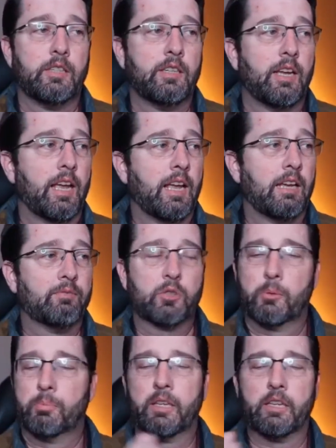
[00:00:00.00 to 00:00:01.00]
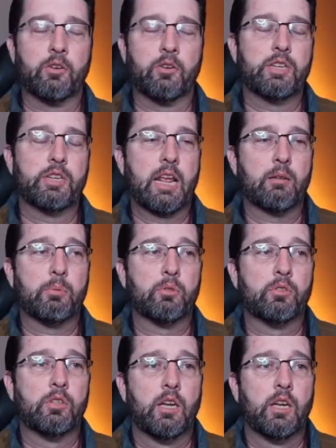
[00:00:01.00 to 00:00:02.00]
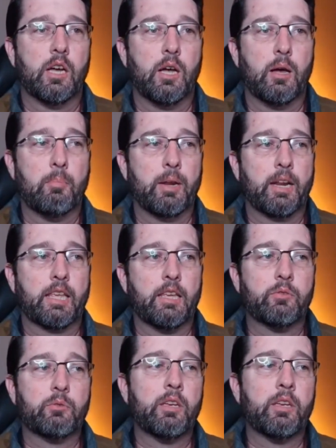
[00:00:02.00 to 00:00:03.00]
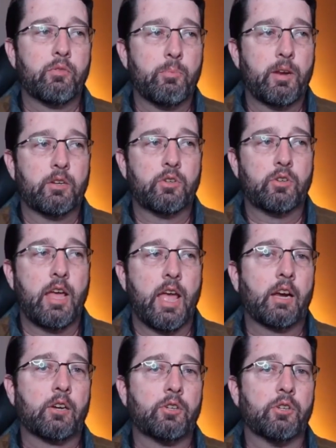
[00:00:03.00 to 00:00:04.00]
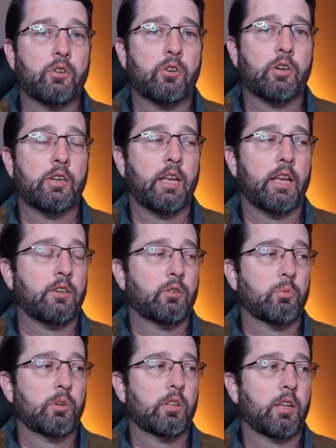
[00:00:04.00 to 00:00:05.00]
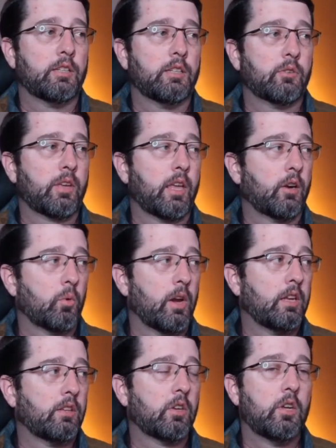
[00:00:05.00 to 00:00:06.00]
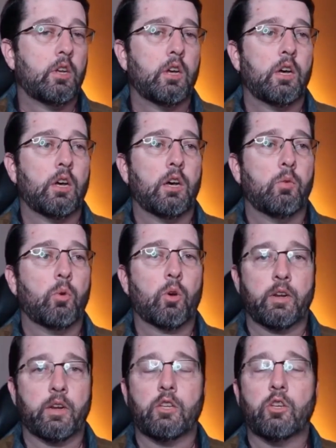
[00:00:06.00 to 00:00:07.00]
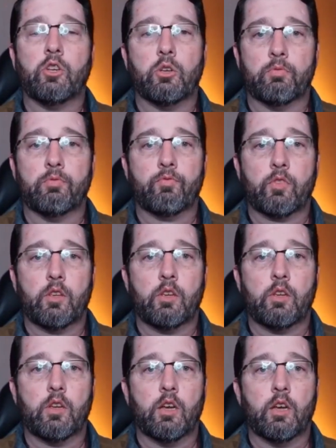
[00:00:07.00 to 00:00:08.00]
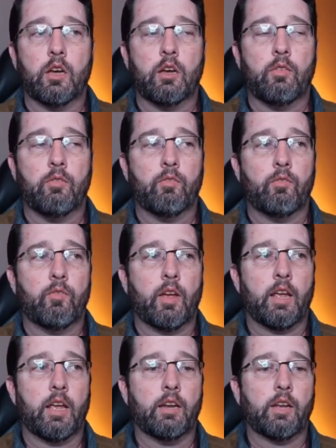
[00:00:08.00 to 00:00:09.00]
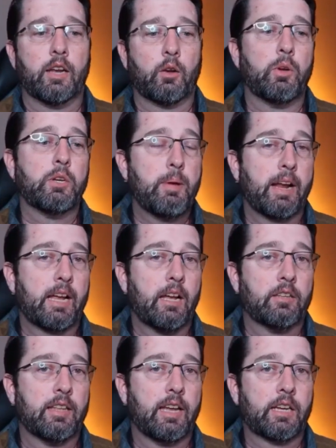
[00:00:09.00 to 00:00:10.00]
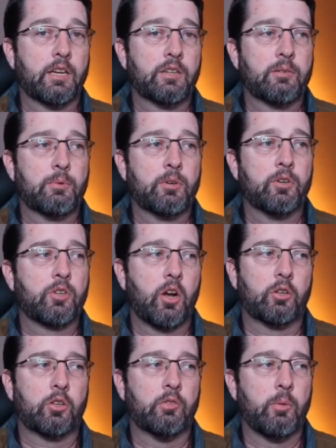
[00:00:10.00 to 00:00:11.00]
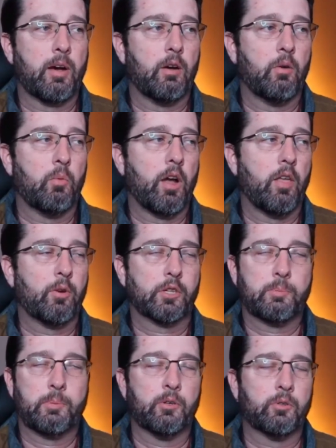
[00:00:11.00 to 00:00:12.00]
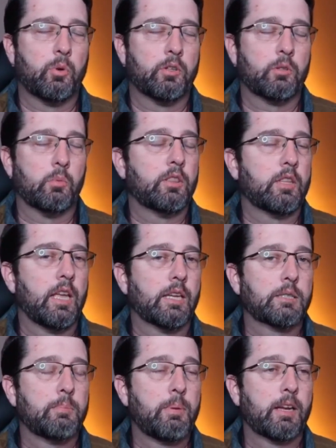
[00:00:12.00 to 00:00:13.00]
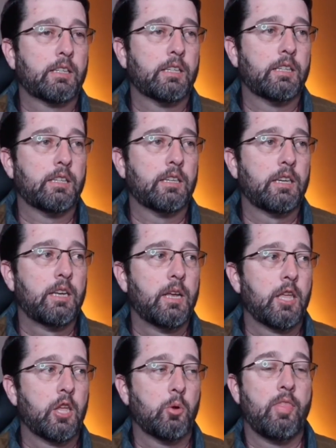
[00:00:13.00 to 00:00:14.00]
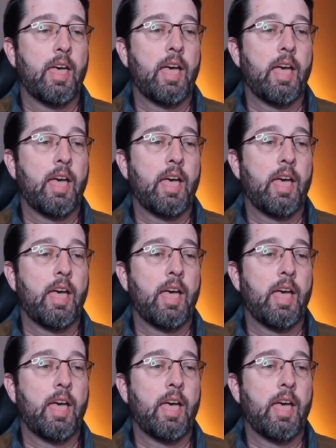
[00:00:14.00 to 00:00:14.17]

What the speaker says: And completely understandable, but it gives me information to action on and to realize, okay, great, what do I need to do? And I can reach back out to that customer, talk to them about why their experience wasn't what they expected. In that